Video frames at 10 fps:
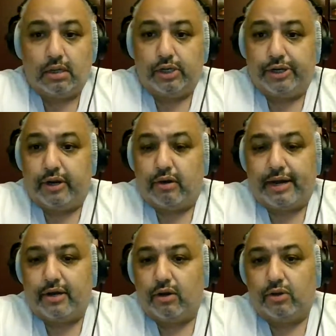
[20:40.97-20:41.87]
I
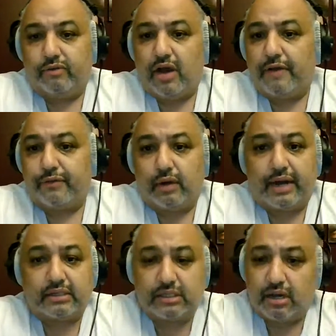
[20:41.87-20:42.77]
know you've gone through a lot
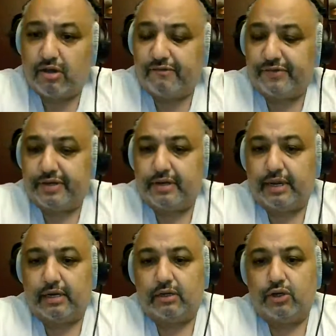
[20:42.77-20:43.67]
of stuff, and
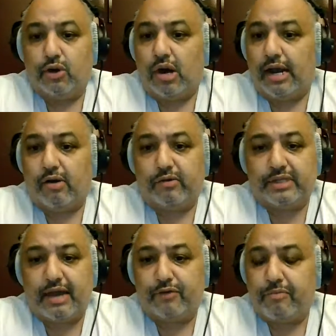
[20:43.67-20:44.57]
I always
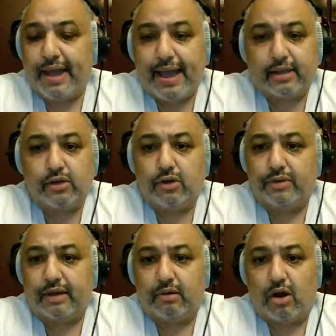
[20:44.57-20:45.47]
have your back. You know
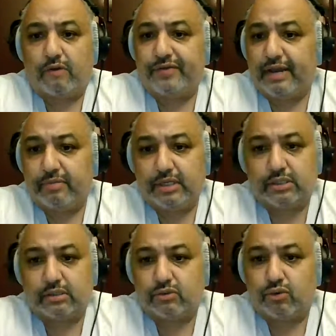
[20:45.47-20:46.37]
that our
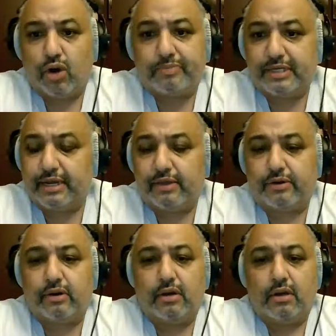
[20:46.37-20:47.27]
families grew up
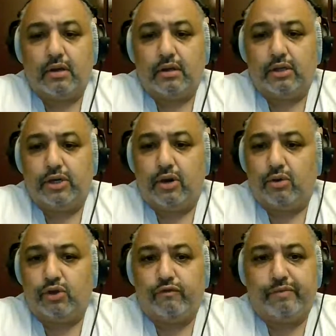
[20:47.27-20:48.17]
together.
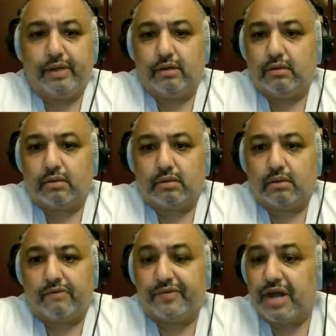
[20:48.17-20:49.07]
You've been
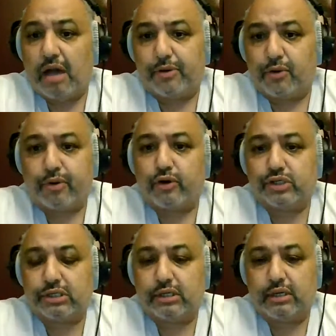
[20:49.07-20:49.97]
a phenomenal
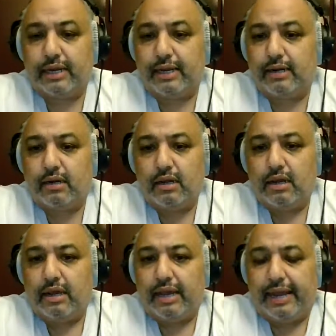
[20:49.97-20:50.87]
person,
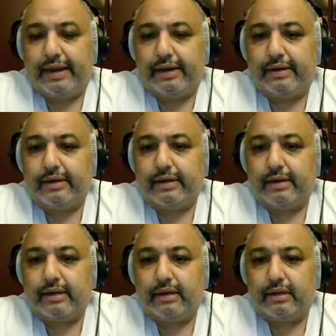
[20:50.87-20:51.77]
and
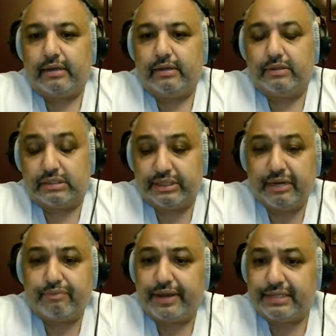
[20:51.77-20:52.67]
the
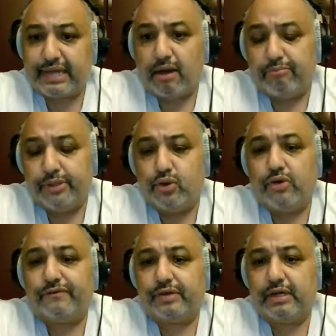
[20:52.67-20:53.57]
scene plays out
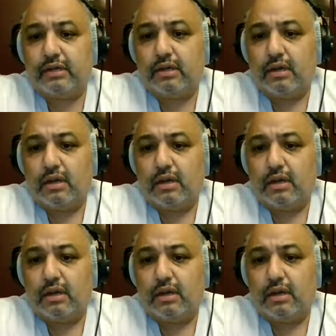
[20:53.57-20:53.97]
beautifully,